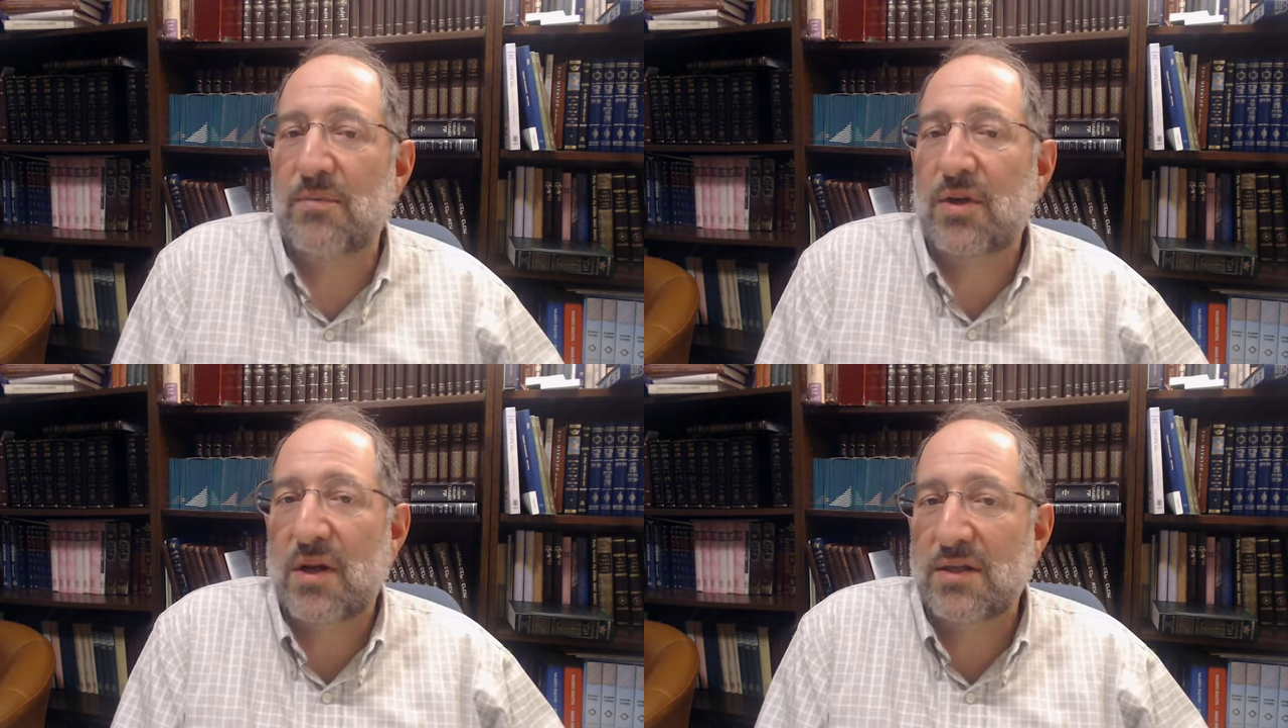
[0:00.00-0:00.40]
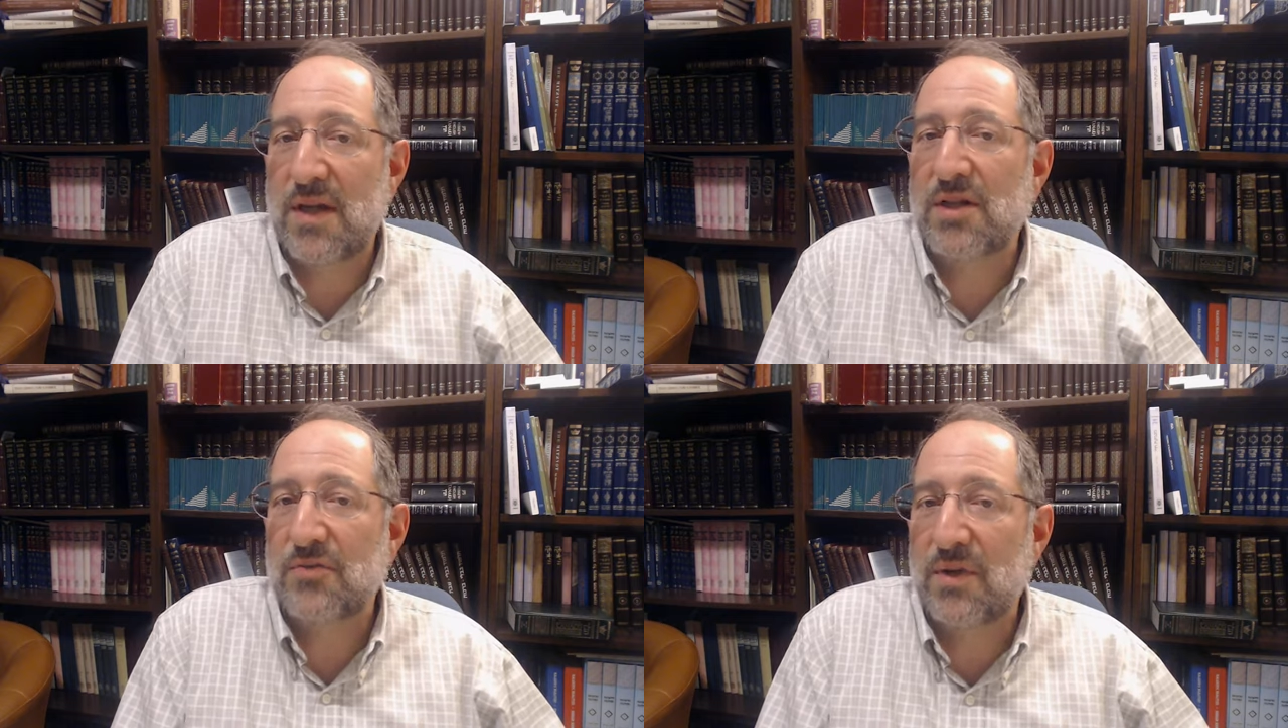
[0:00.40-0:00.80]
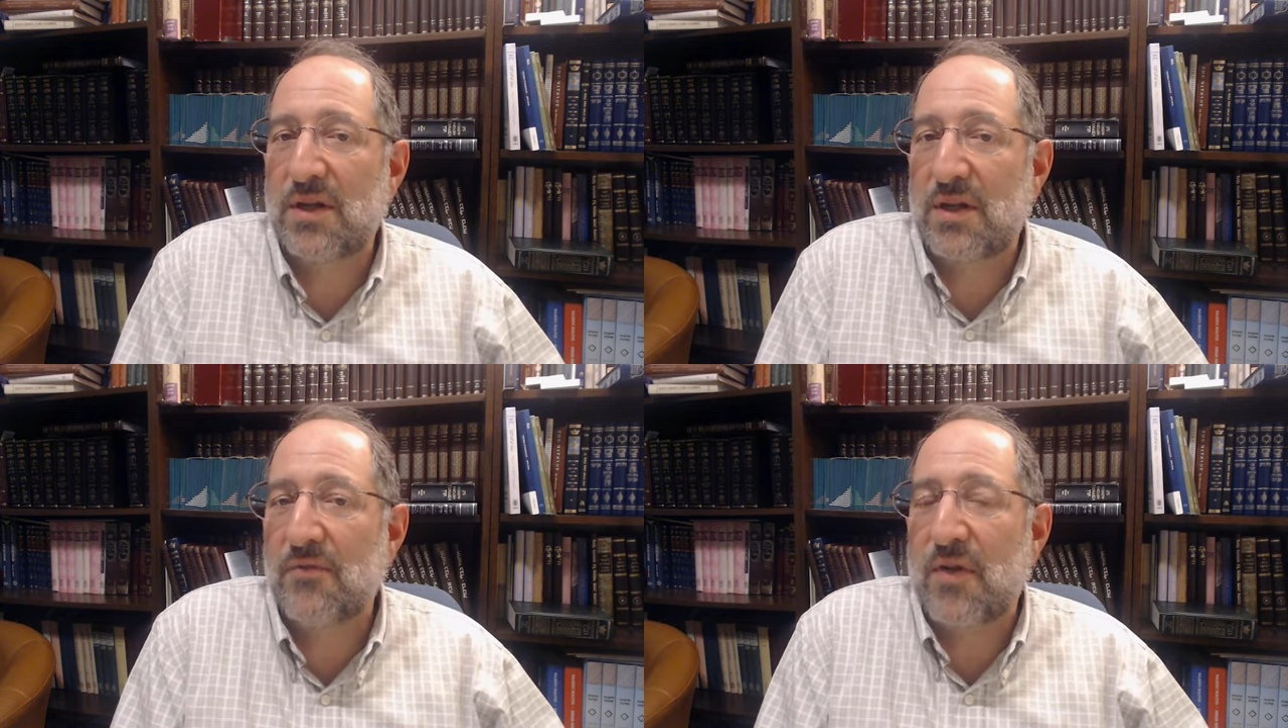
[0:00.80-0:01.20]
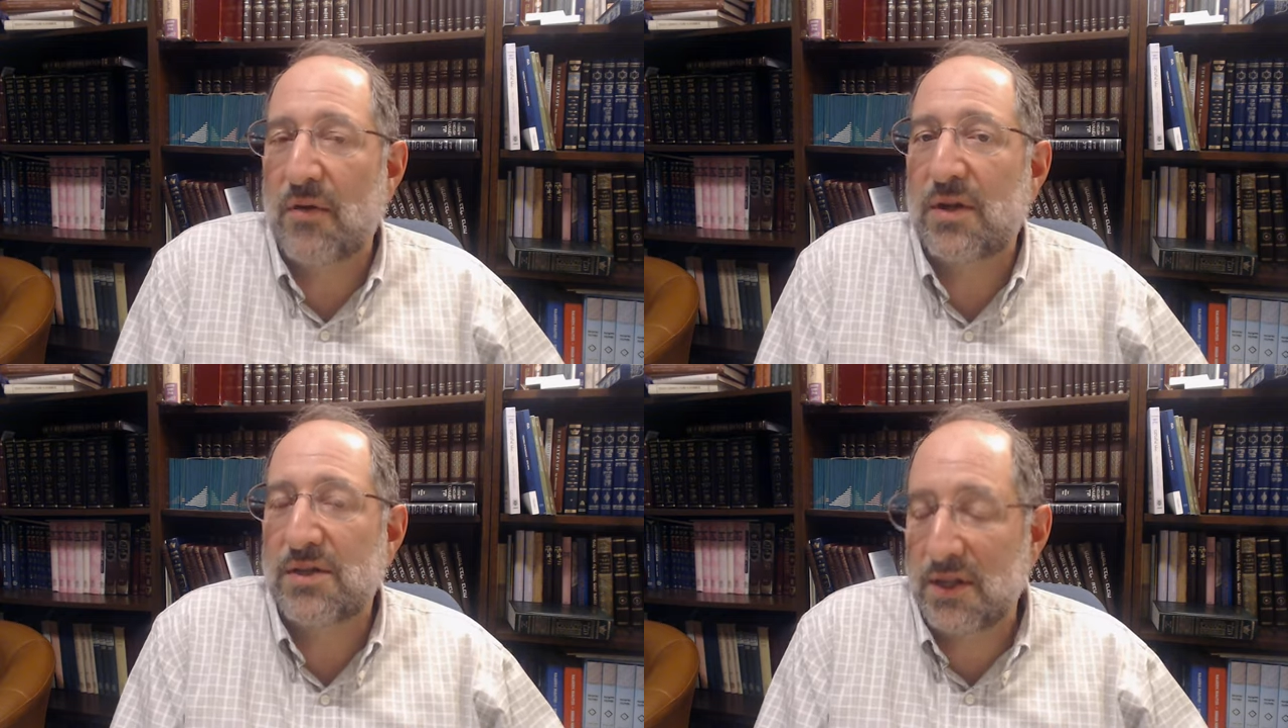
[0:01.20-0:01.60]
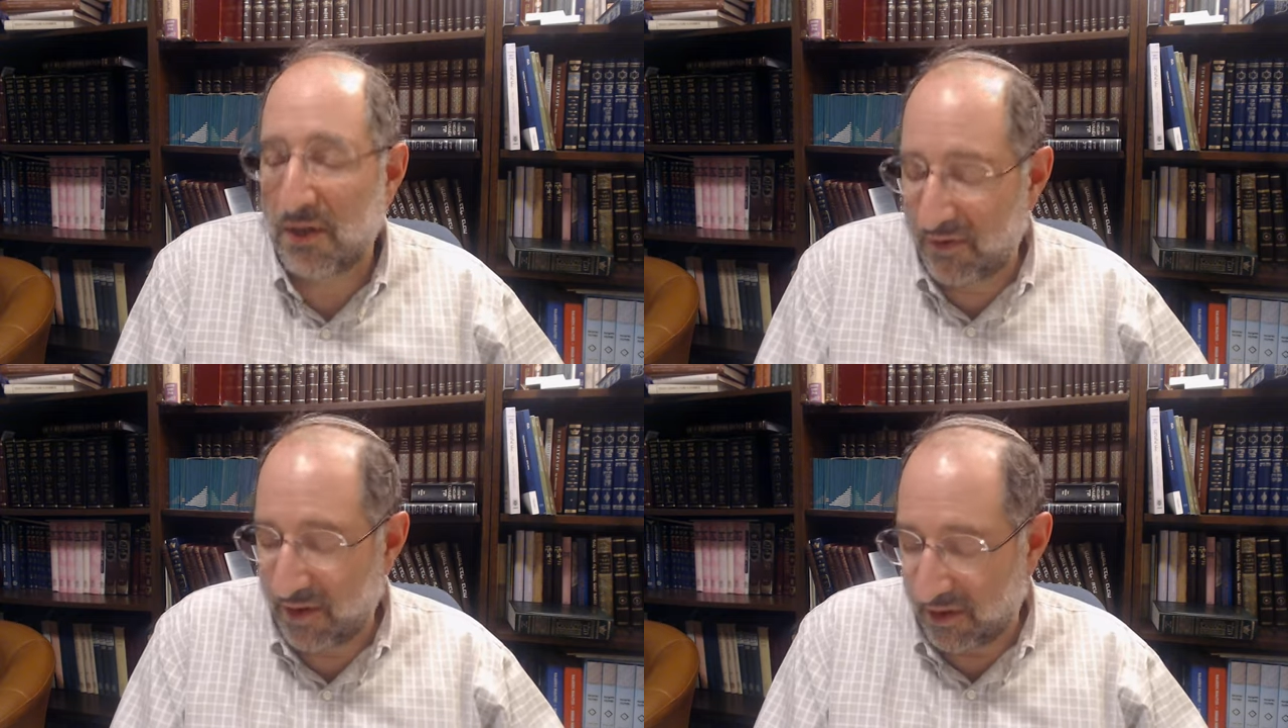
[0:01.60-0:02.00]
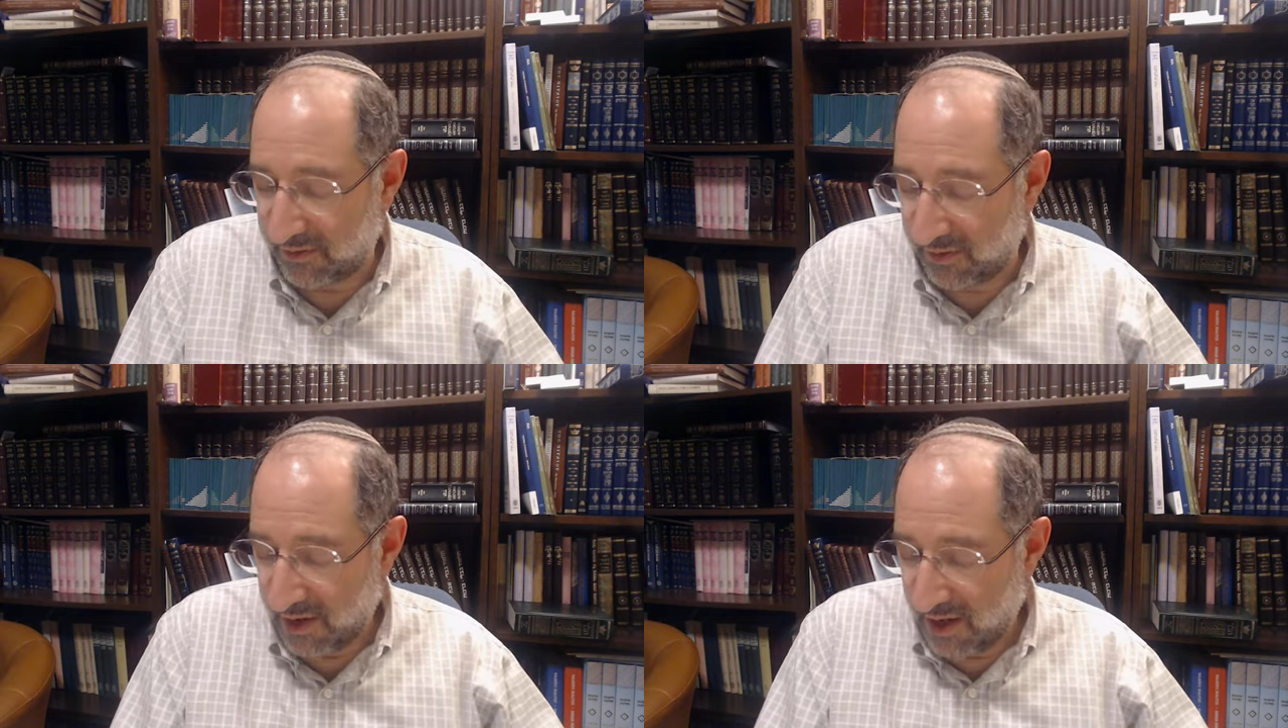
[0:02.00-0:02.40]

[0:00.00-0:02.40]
because that's really very significant.